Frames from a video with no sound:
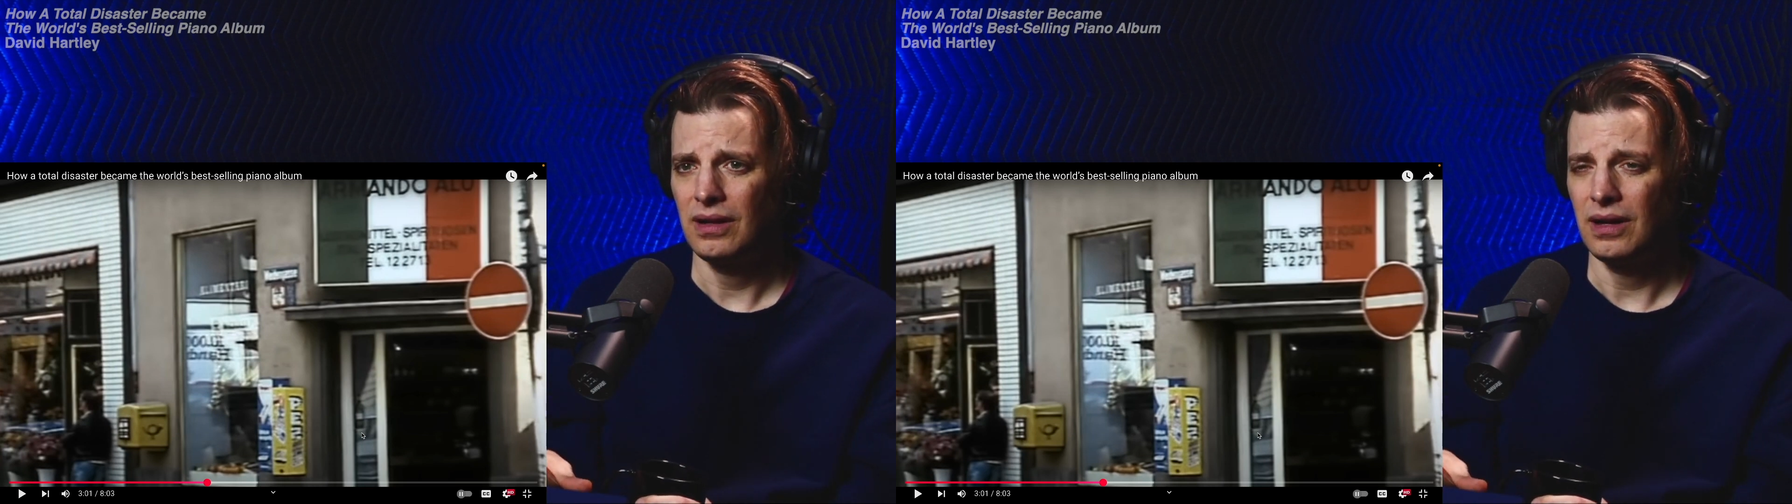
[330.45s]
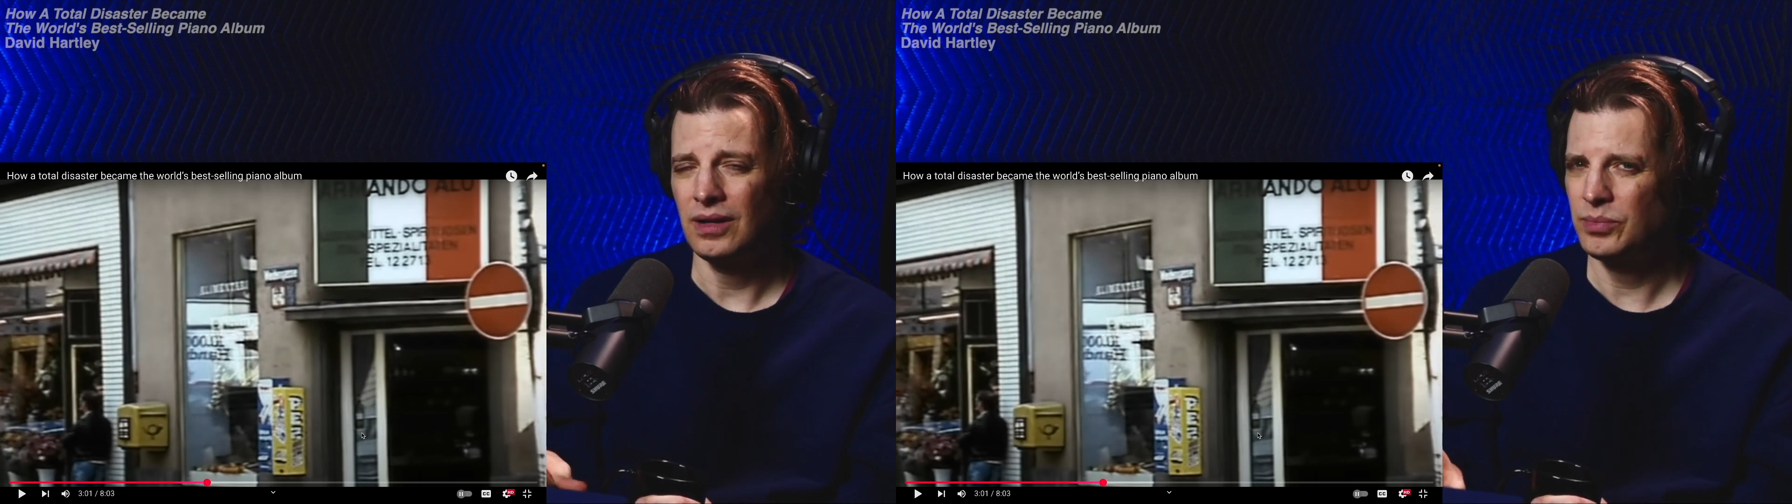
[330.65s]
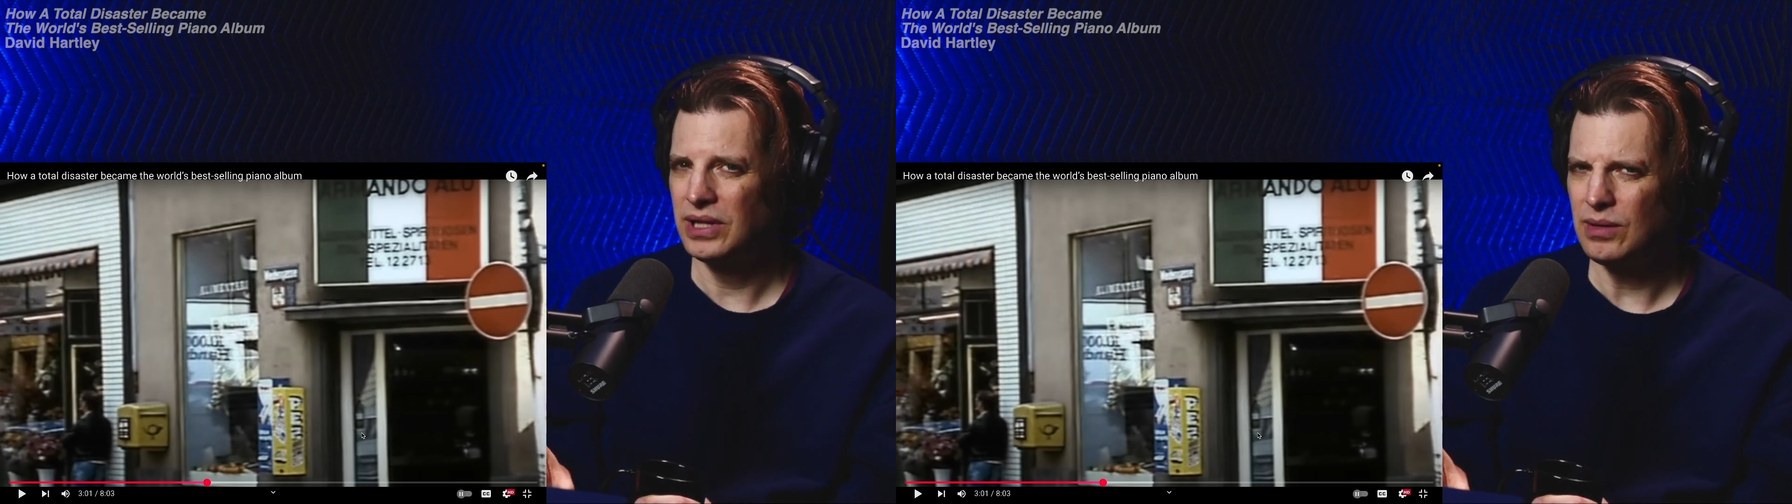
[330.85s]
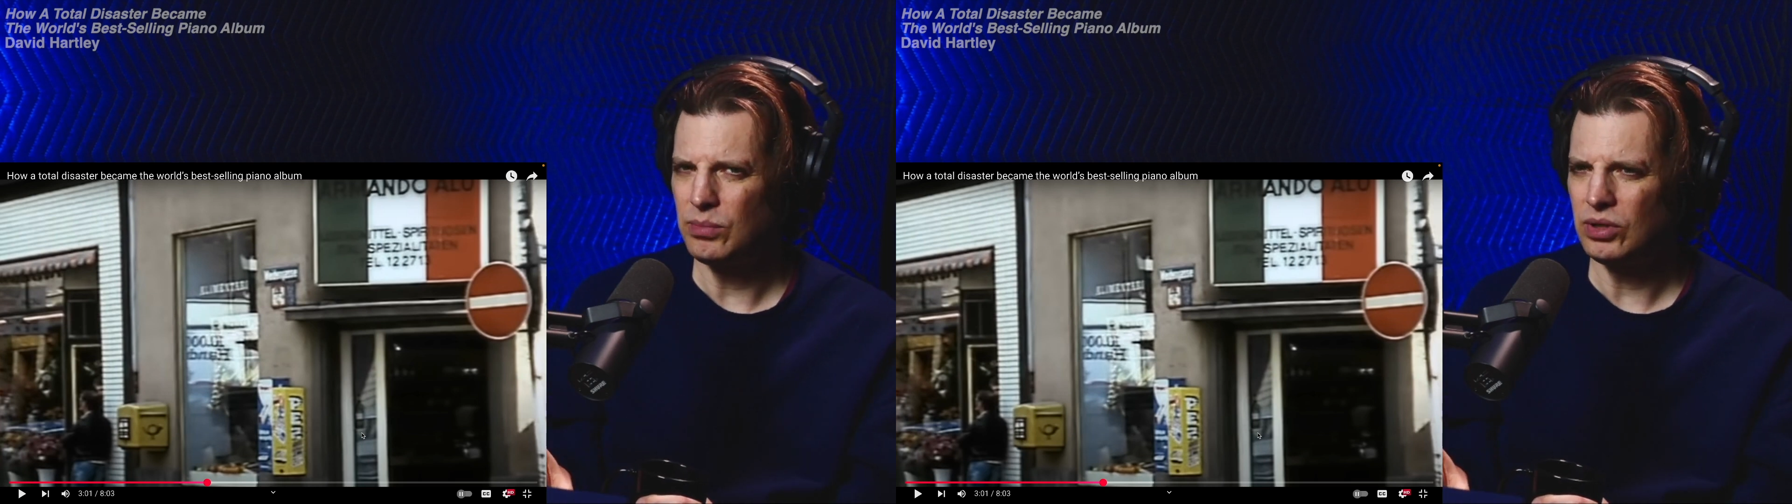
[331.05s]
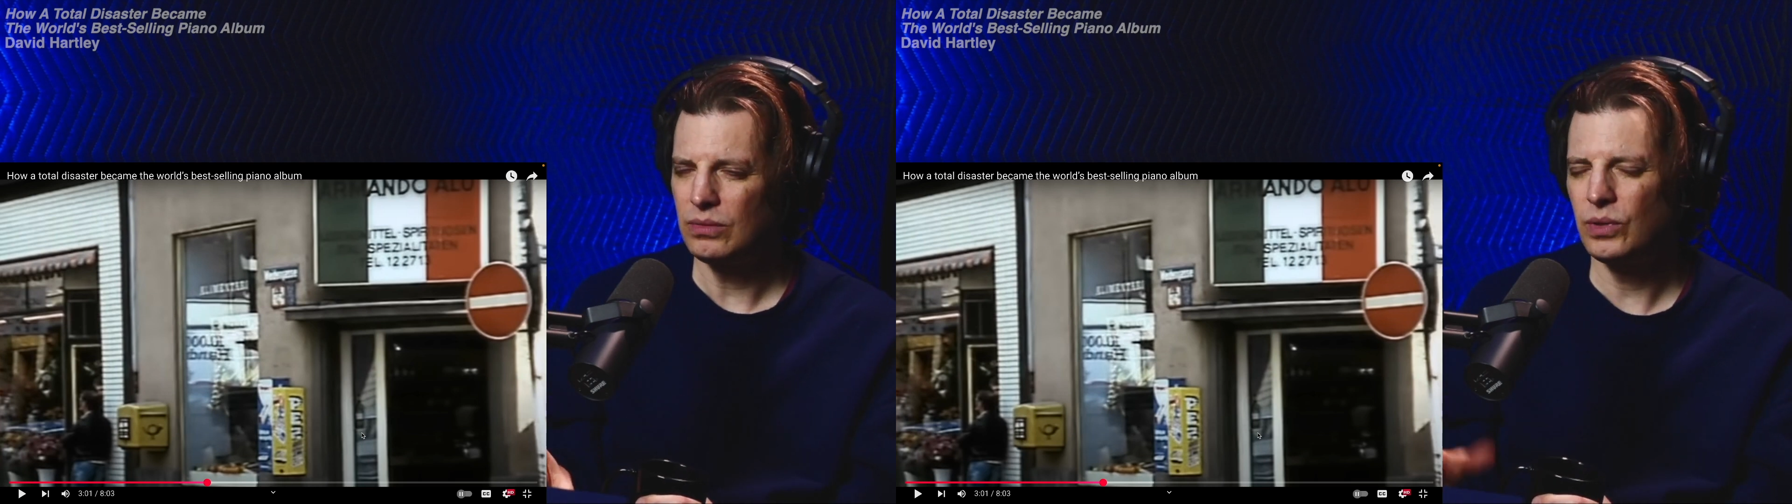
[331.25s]

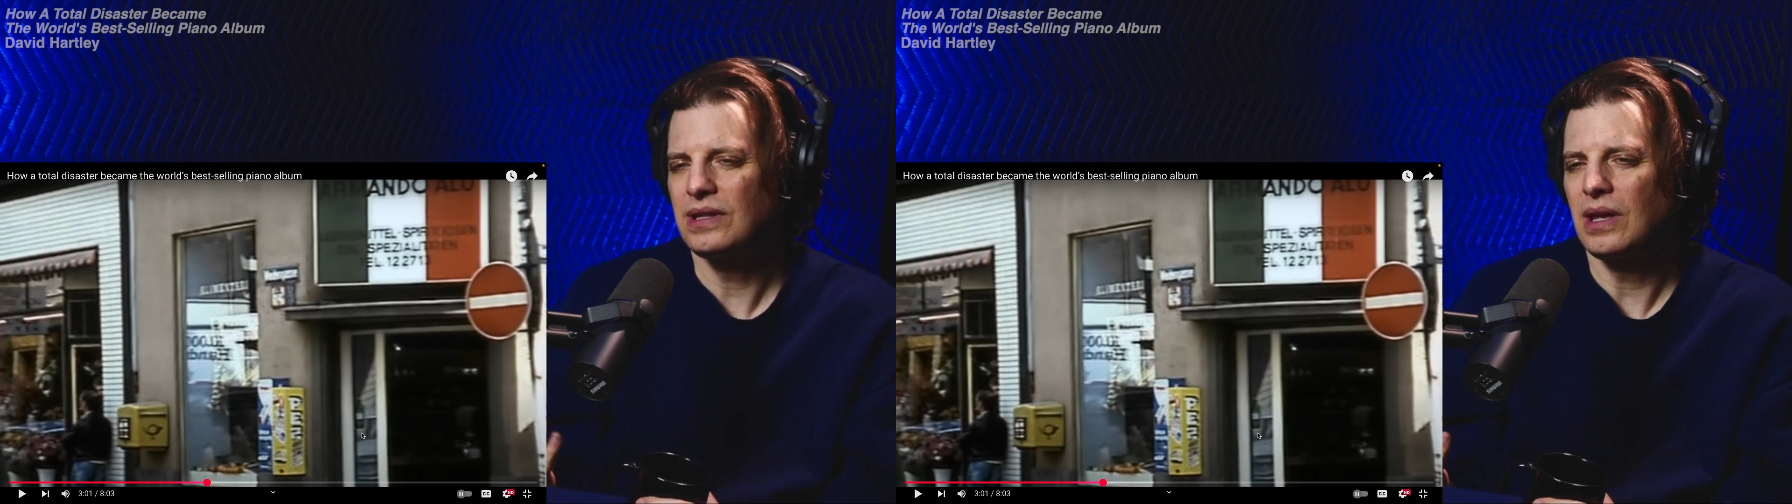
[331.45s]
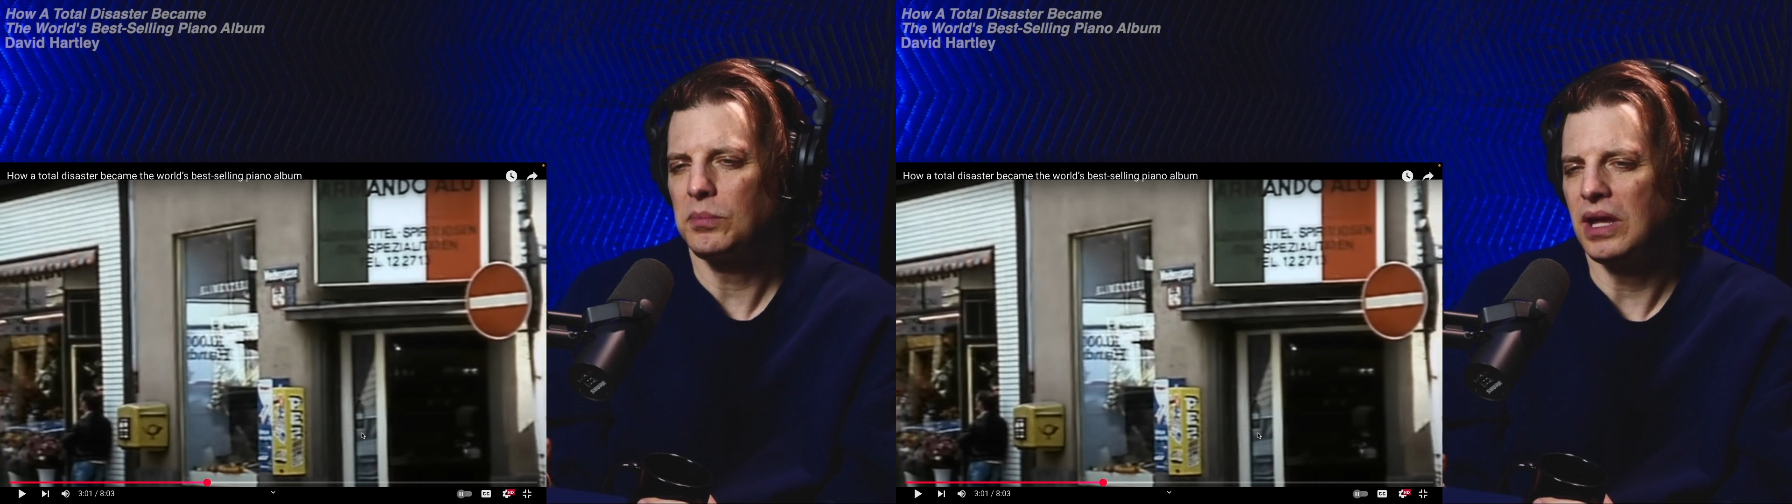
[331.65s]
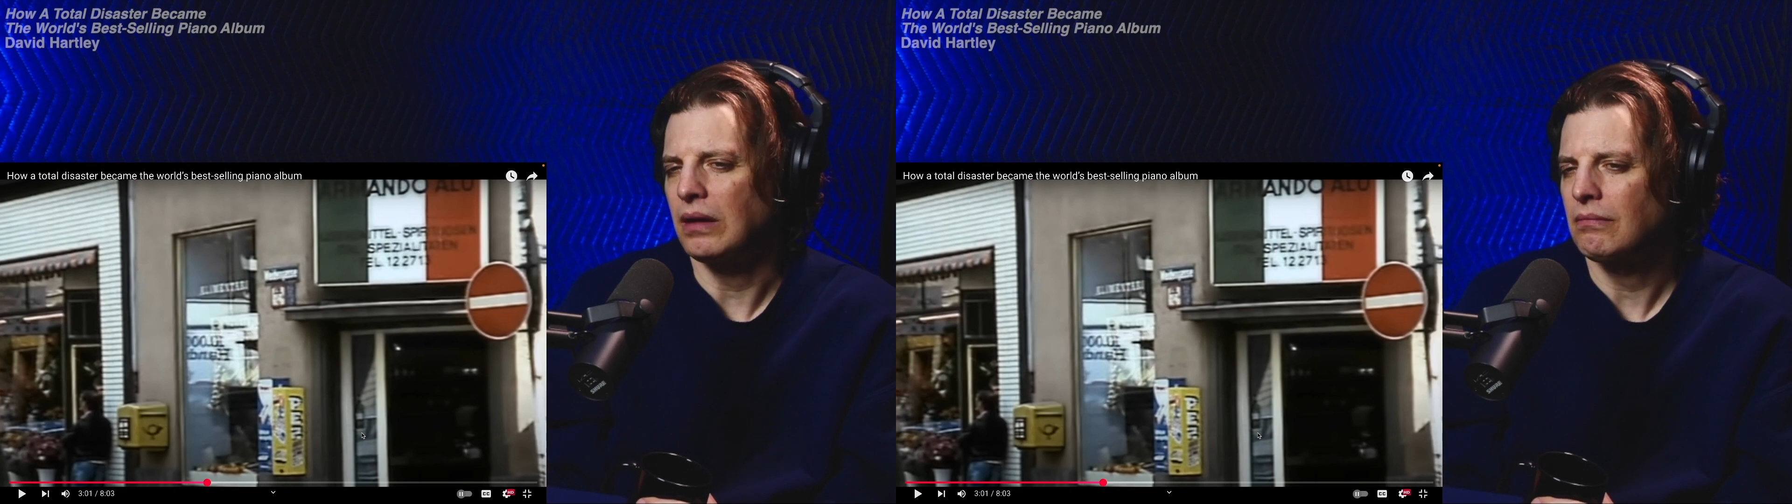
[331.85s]
unplayable? What does that mean?